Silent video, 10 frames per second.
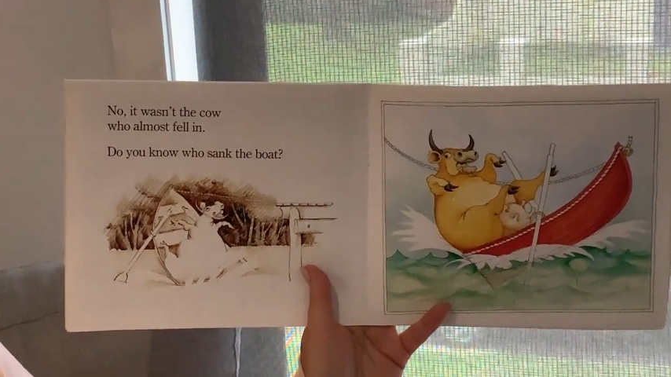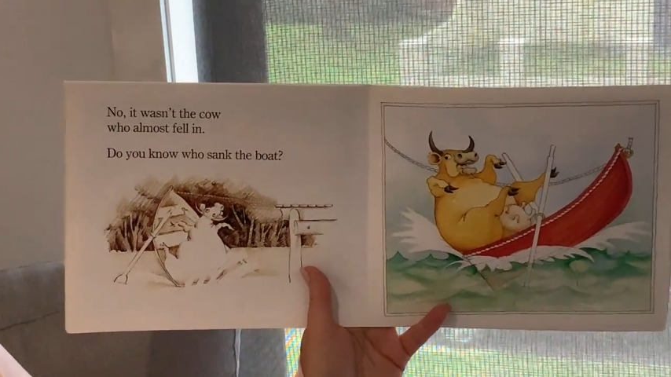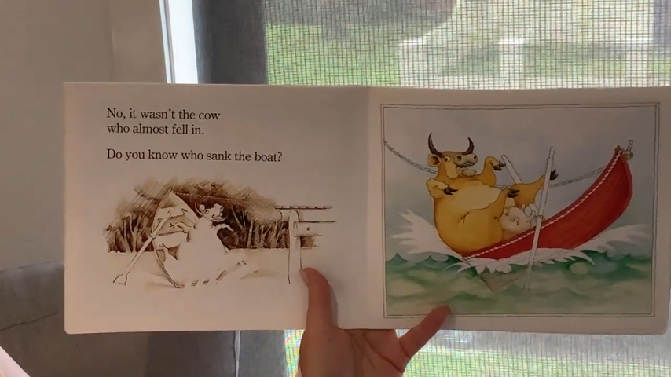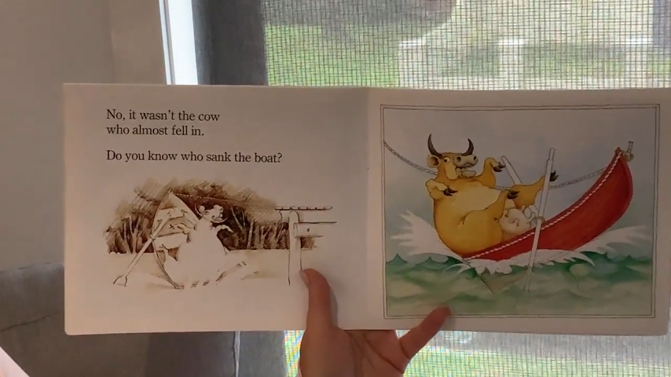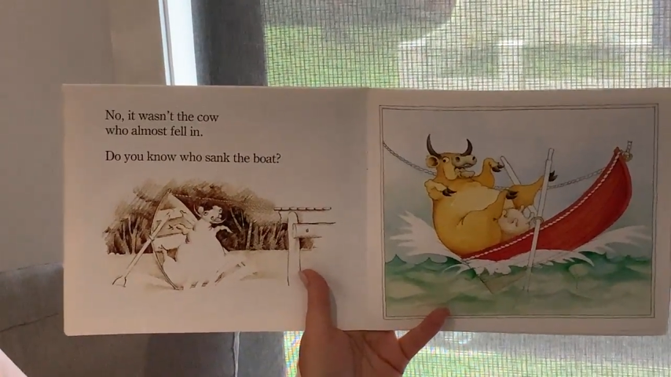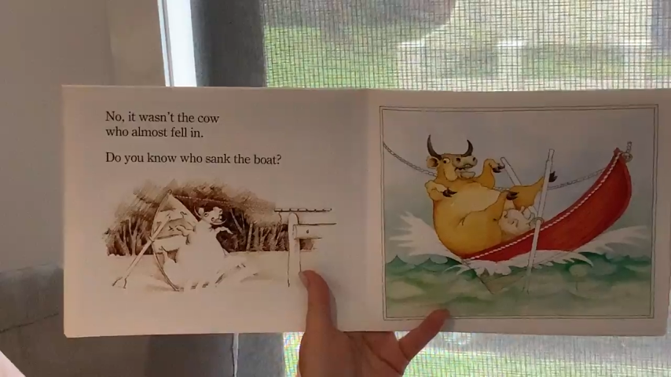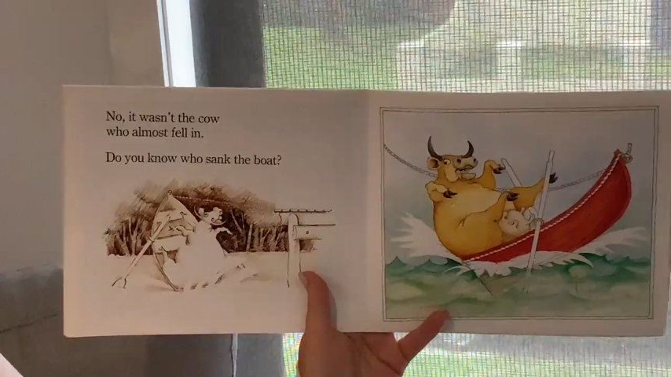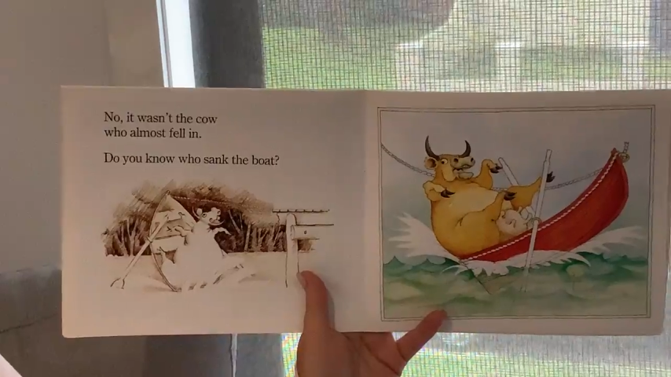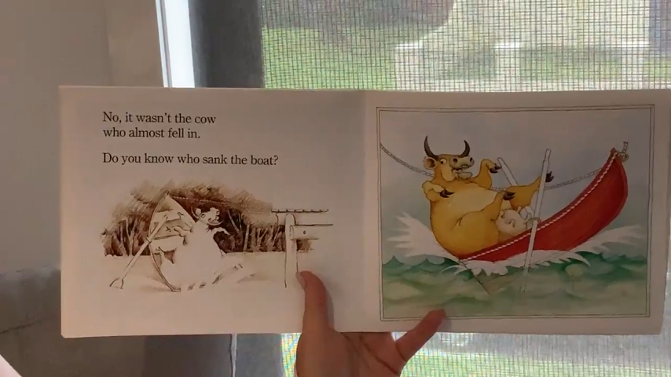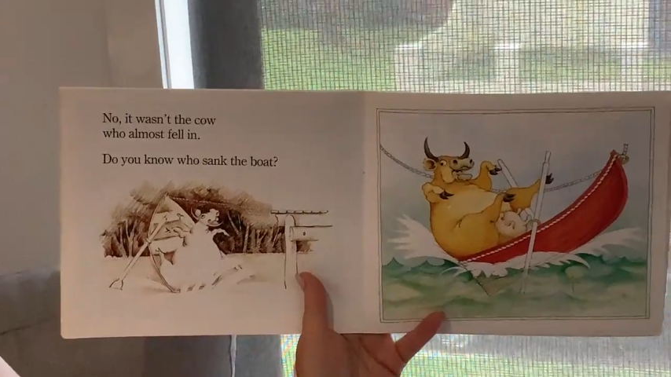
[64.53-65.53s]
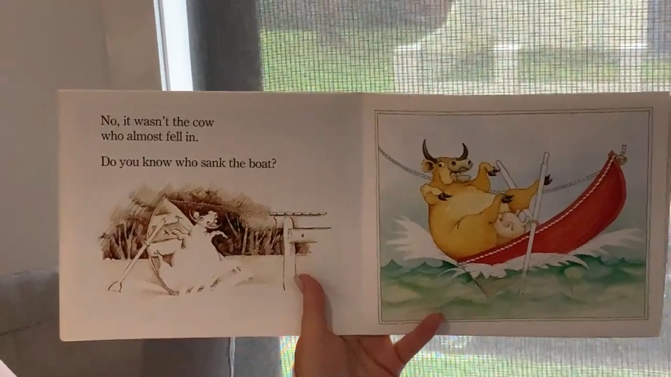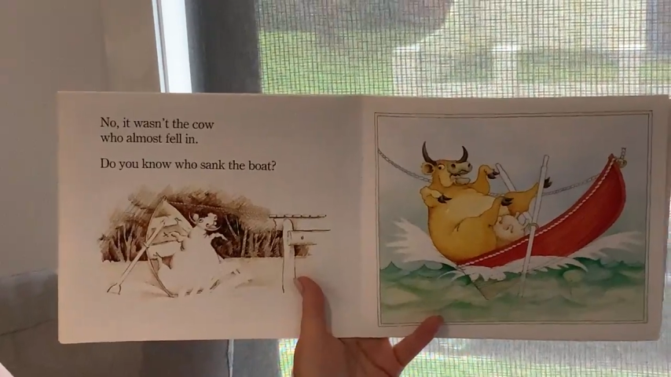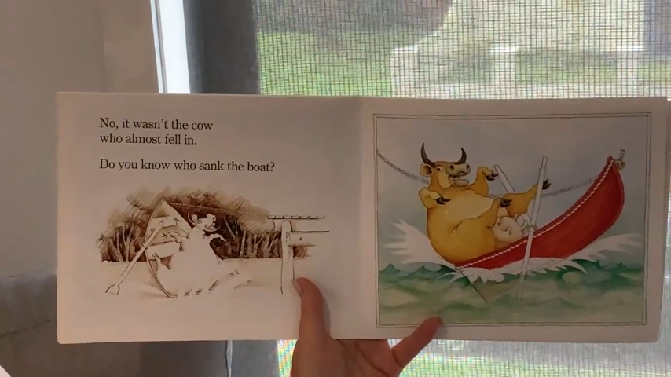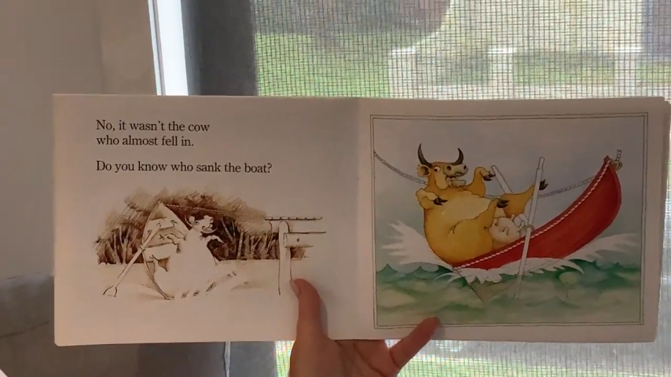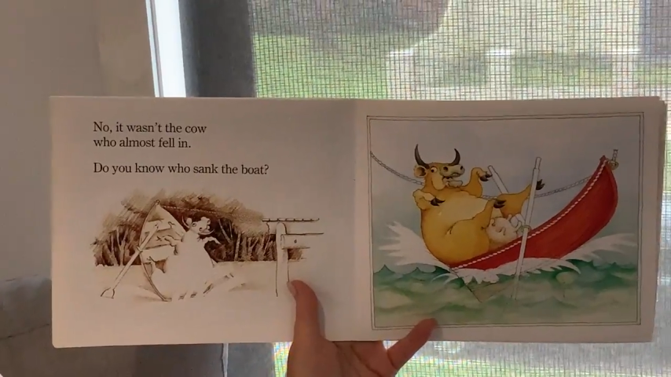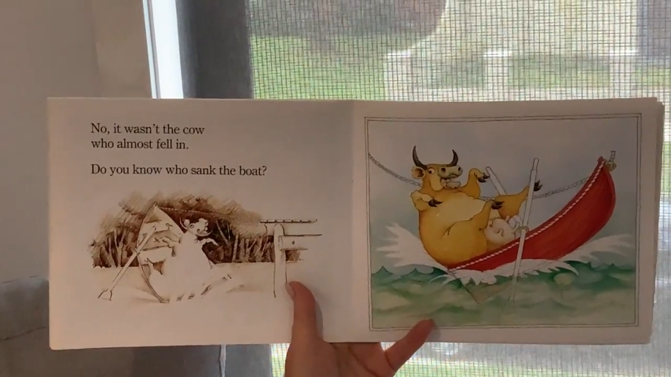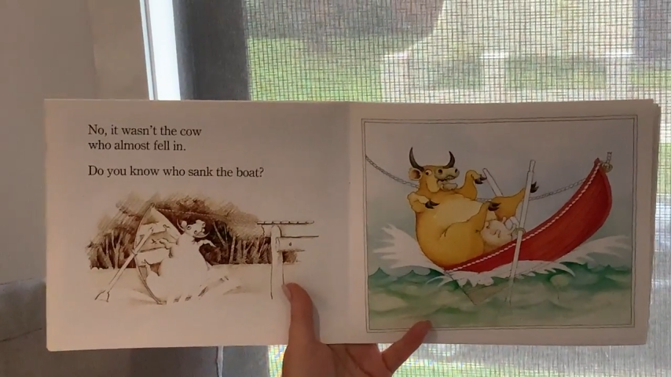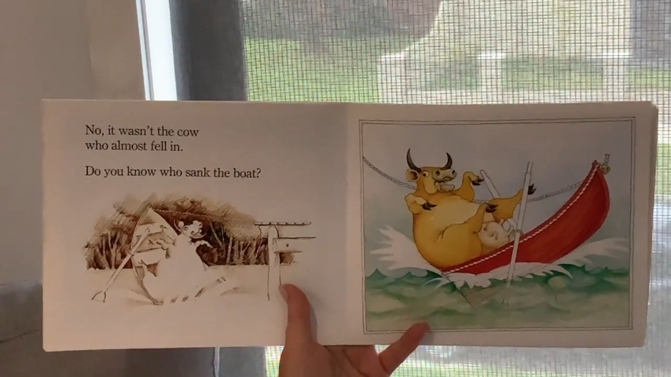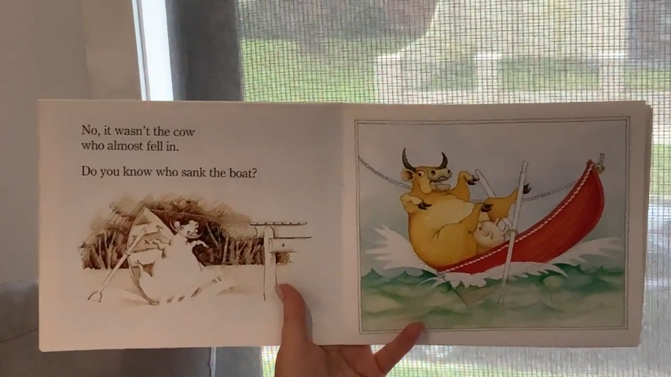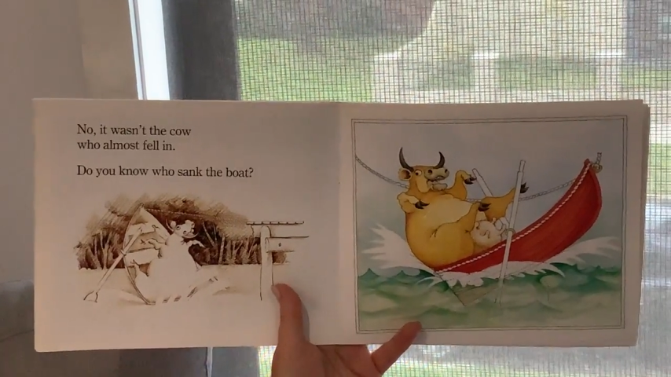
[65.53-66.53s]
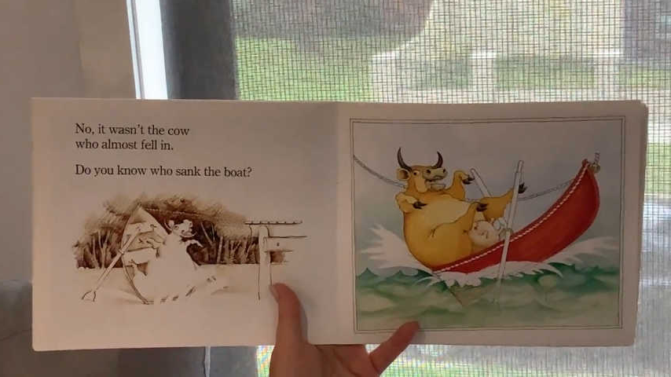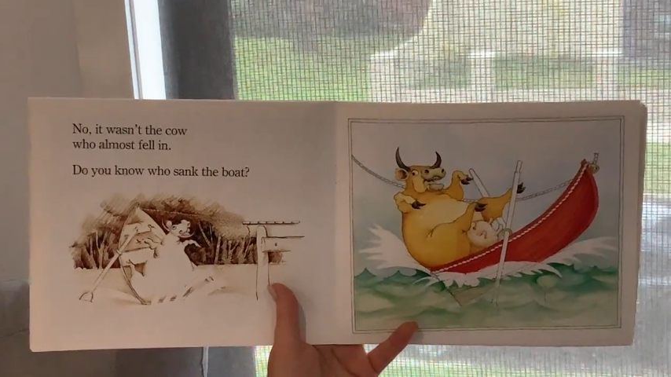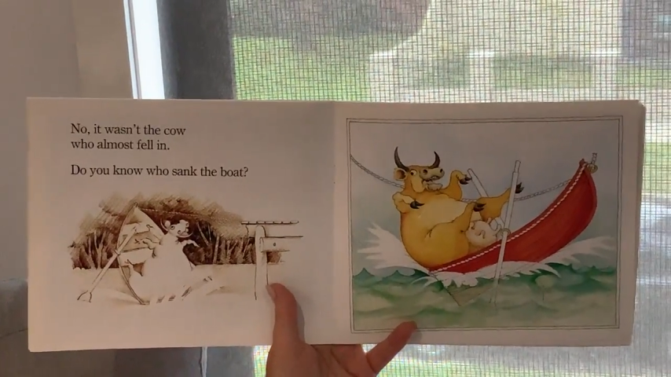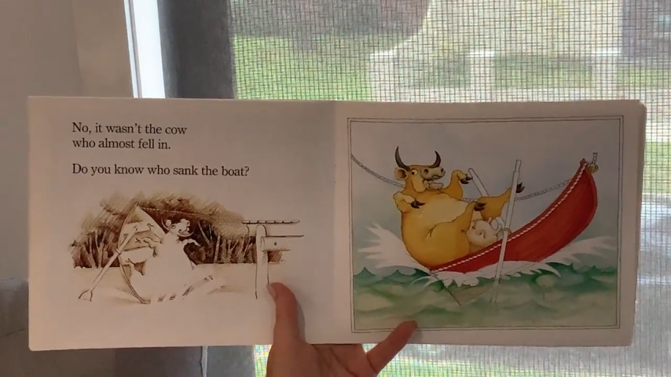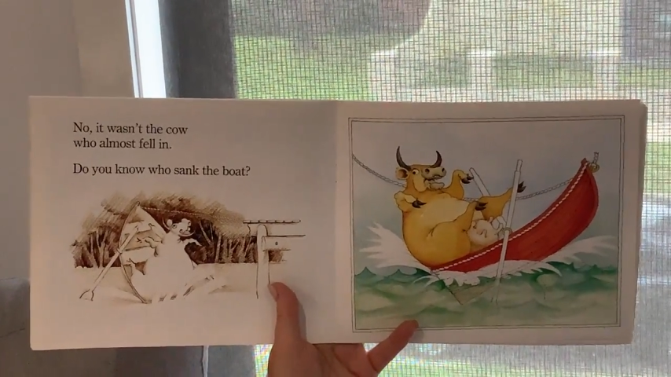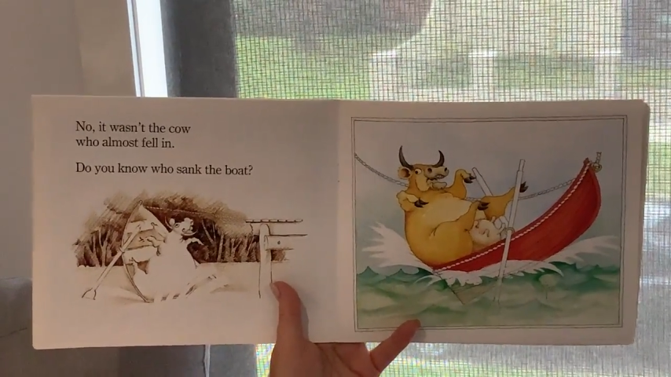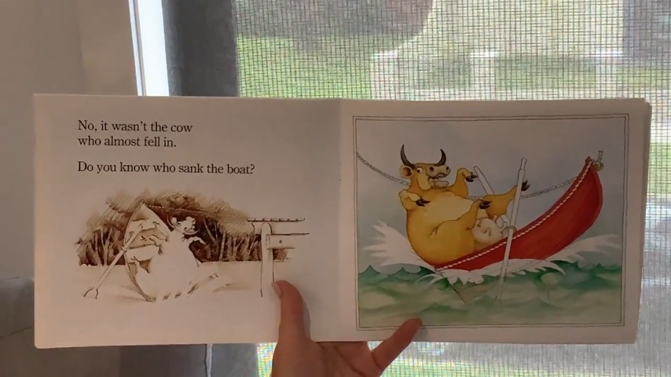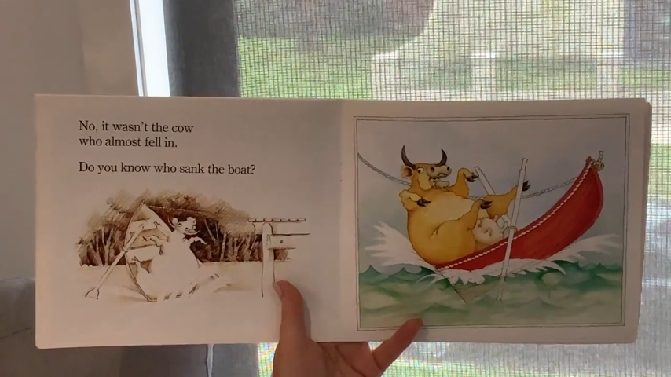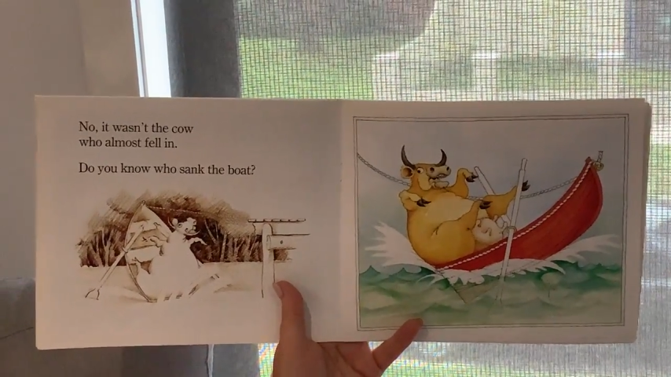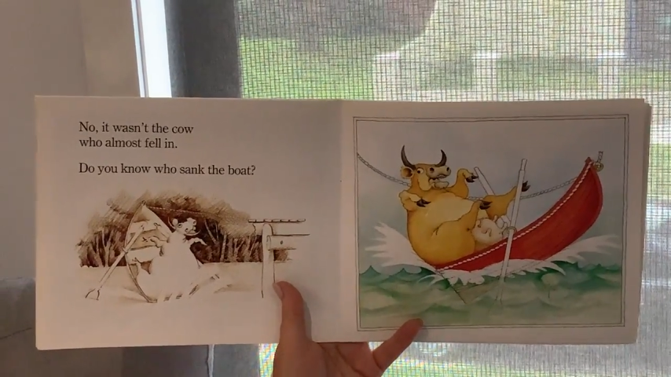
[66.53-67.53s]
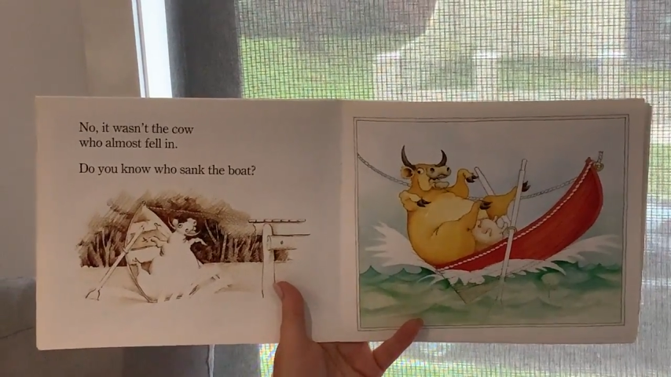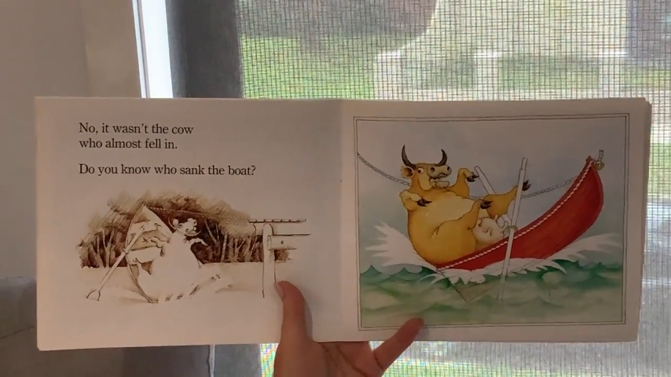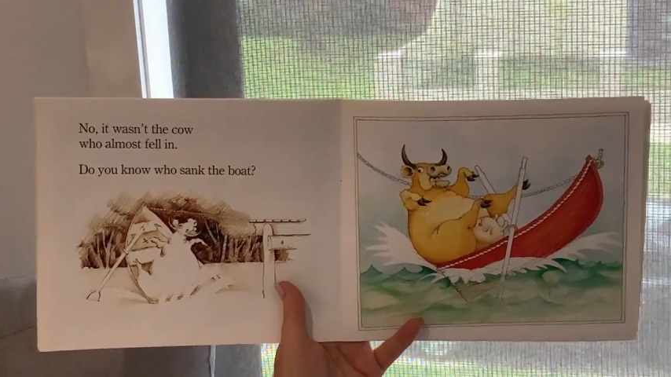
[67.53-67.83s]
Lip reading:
[unreadable: no face in view]